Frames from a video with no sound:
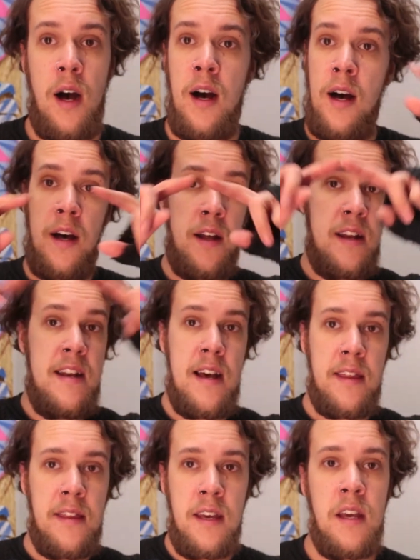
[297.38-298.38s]

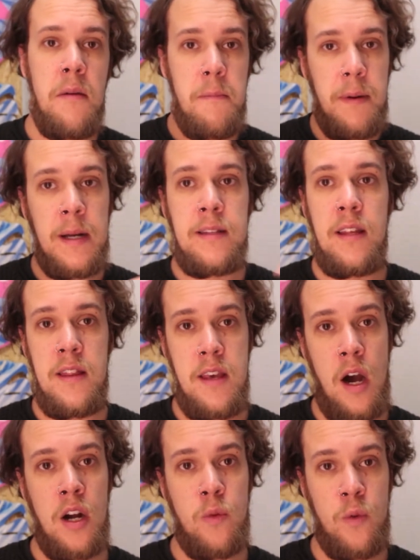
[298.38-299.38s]
Nothing but
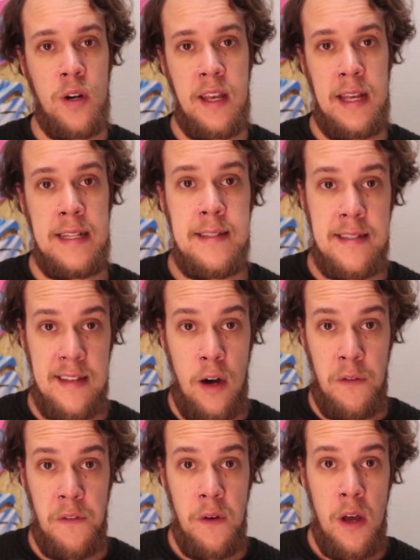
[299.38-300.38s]
the artwork
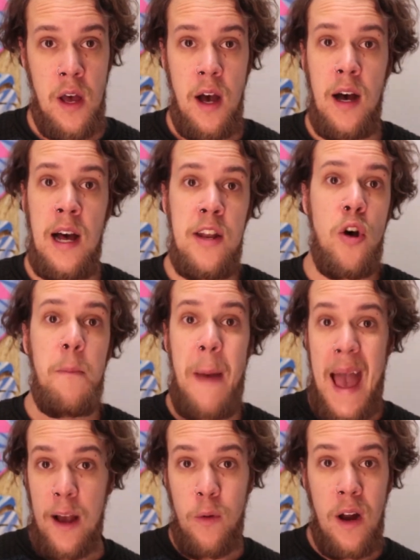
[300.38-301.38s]
itself. No
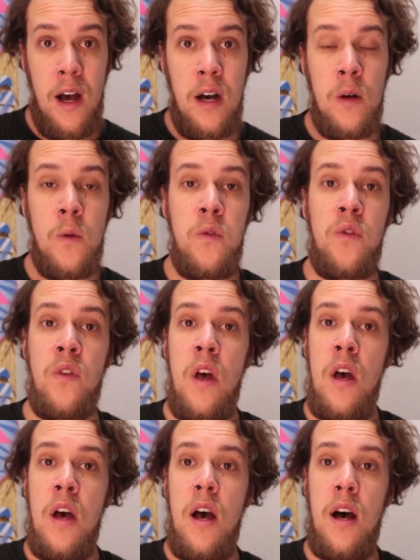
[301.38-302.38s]
backgrounds,
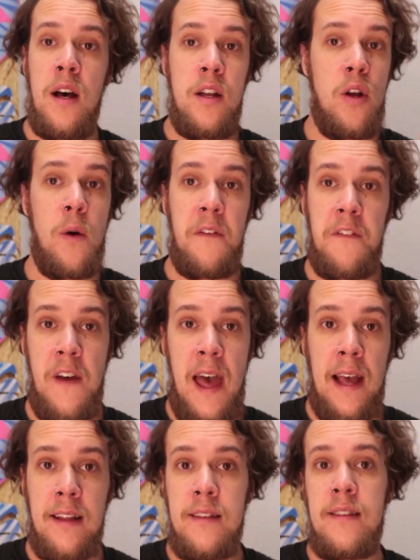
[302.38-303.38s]
no
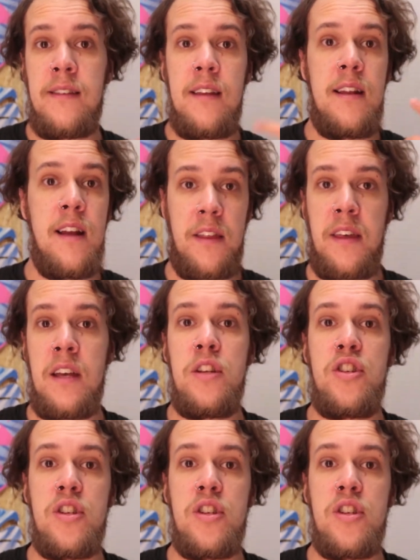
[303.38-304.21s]
effects, nothing.